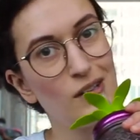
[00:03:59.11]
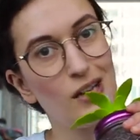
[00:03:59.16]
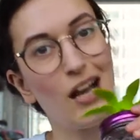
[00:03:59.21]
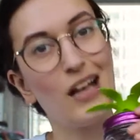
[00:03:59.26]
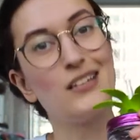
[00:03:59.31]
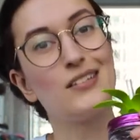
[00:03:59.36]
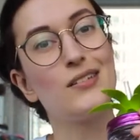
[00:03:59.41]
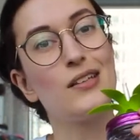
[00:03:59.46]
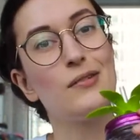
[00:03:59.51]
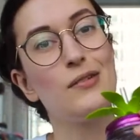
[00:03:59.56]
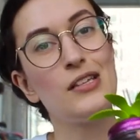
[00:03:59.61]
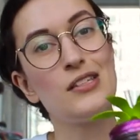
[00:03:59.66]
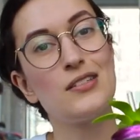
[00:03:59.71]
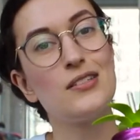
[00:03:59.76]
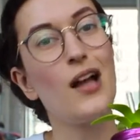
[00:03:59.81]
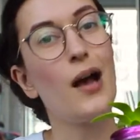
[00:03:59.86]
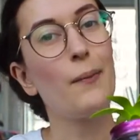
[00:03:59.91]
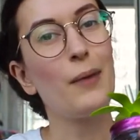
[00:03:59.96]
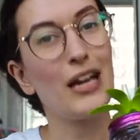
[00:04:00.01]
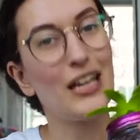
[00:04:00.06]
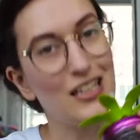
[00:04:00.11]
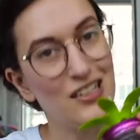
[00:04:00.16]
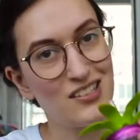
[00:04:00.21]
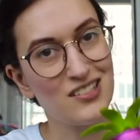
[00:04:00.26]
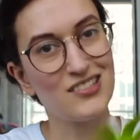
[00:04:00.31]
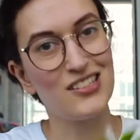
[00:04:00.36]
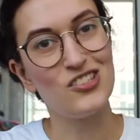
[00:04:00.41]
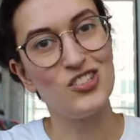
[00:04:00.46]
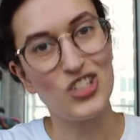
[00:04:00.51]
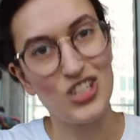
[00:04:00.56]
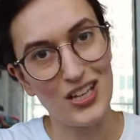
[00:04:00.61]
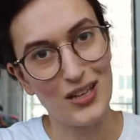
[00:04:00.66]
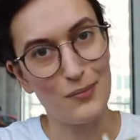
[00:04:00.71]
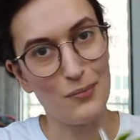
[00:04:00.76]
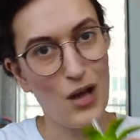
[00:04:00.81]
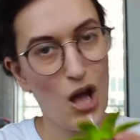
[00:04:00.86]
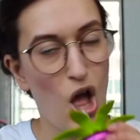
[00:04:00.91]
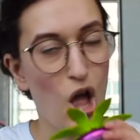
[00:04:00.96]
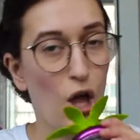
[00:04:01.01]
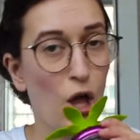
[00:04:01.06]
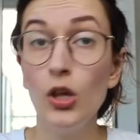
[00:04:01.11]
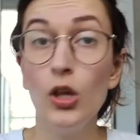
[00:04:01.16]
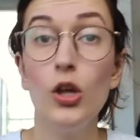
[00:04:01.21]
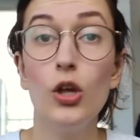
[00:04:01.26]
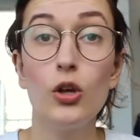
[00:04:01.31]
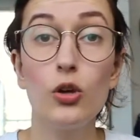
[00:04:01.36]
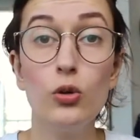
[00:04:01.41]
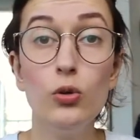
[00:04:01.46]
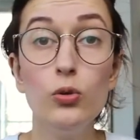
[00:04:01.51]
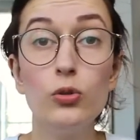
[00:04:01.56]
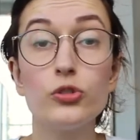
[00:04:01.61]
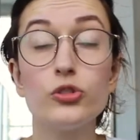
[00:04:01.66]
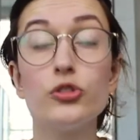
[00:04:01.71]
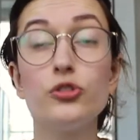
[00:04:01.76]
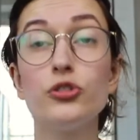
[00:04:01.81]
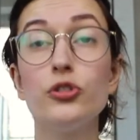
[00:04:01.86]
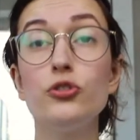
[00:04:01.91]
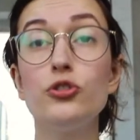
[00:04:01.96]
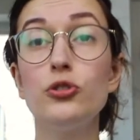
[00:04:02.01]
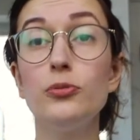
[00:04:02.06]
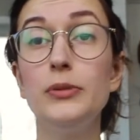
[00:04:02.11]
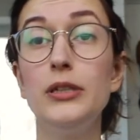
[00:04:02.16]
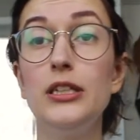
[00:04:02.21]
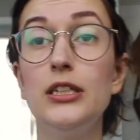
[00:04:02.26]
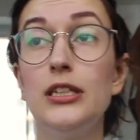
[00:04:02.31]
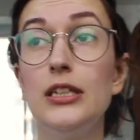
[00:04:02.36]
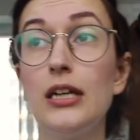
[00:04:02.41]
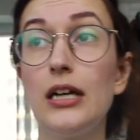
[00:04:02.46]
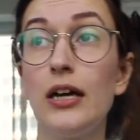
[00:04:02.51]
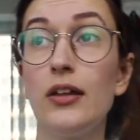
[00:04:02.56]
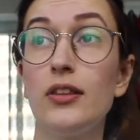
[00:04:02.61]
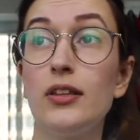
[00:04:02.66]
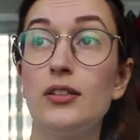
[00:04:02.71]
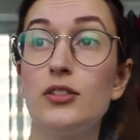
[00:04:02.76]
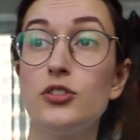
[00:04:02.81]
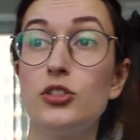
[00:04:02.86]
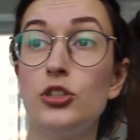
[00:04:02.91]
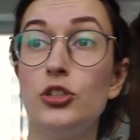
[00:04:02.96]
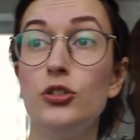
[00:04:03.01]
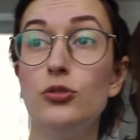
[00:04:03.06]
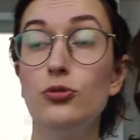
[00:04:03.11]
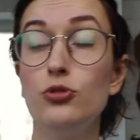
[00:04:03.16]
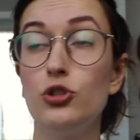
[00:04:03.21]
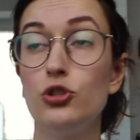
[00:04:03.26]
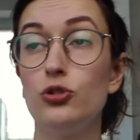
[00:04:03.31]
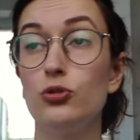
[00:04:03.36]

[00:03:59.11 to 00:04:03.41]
as it's not my Insta jam. Cool, so social media I think is a huge